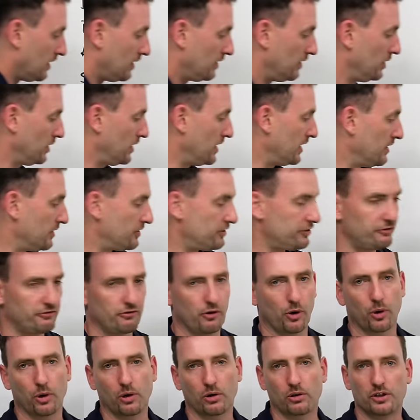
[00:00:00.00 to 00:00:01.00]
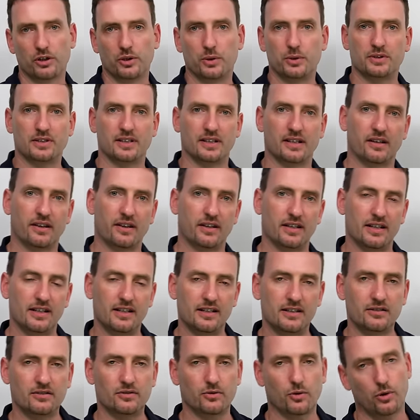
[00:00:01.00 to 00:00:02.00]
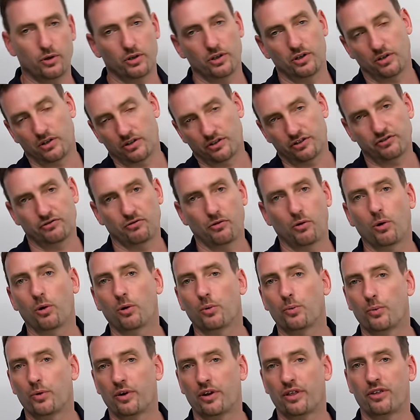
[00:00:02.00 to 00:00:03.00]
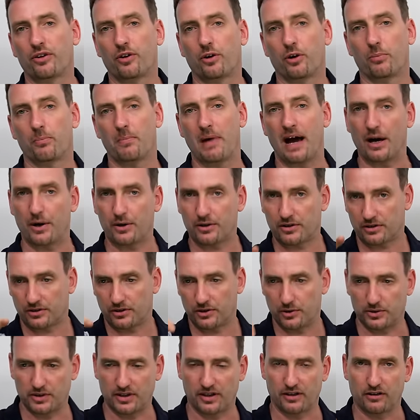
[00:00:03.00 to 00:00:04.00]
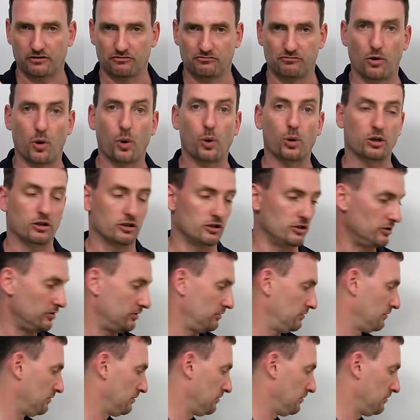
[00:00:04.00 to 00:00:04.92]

You can scroll using these, or you can scroll with your mouse using the roller.